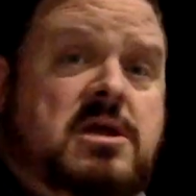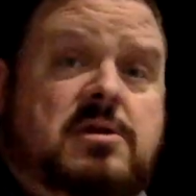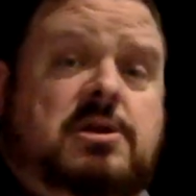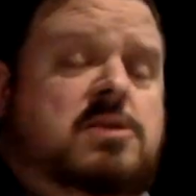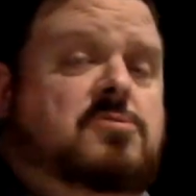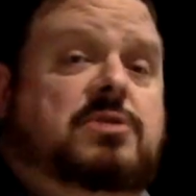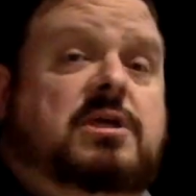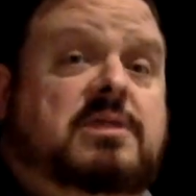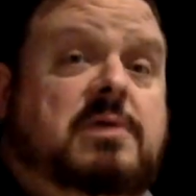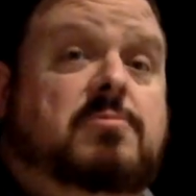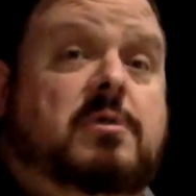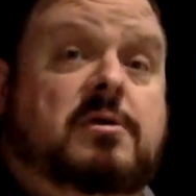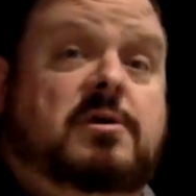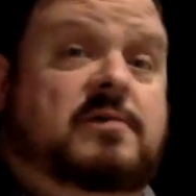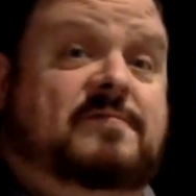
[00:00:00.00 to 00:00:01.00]
Do you think there
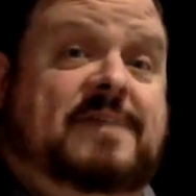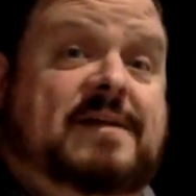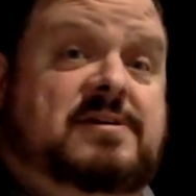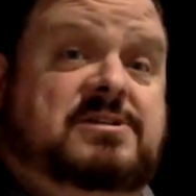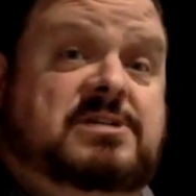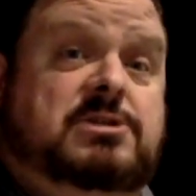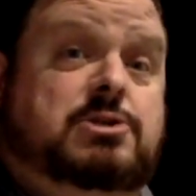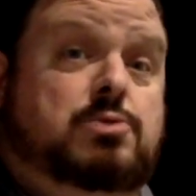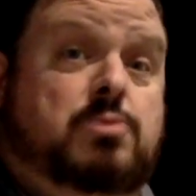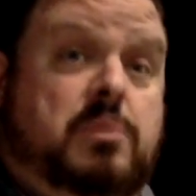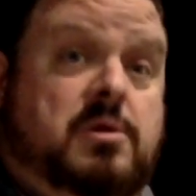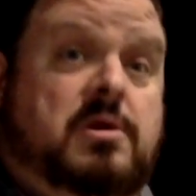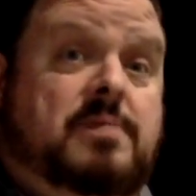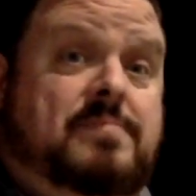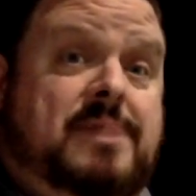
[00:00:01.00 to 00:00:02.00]
were good Pharisees who were
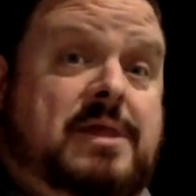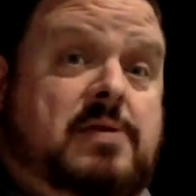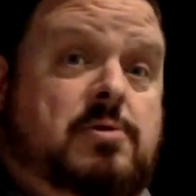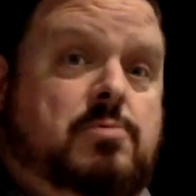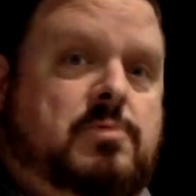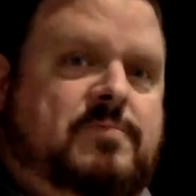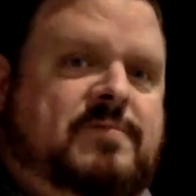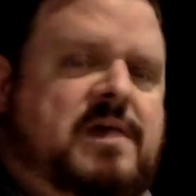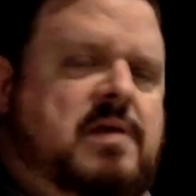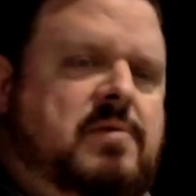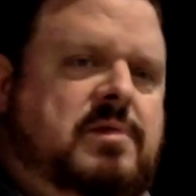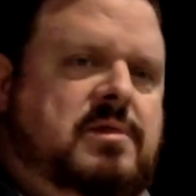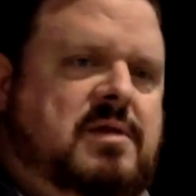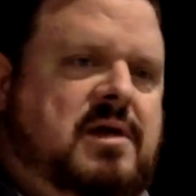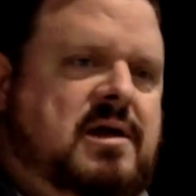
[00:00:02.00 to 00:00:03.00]
good men who were
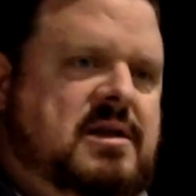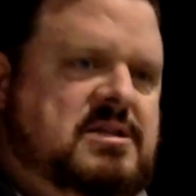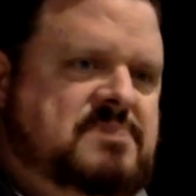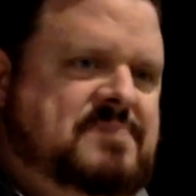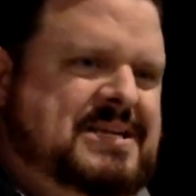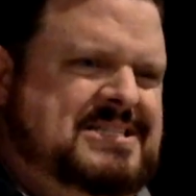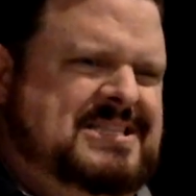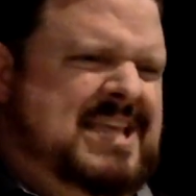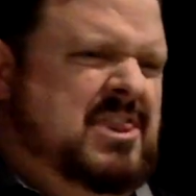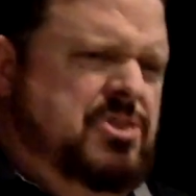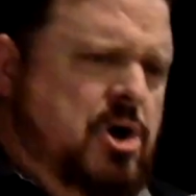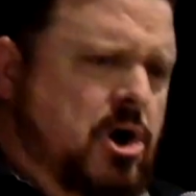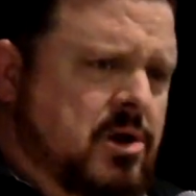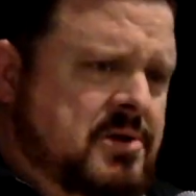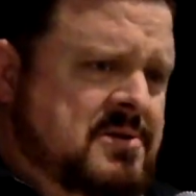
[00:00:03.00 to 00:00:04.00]
following God as best they
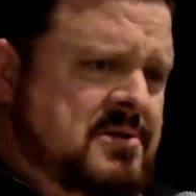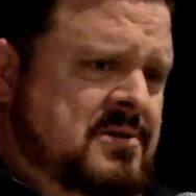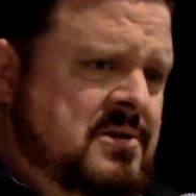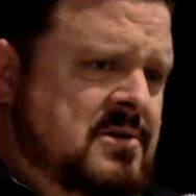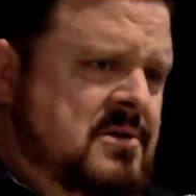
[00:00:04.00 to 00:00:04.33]
thought?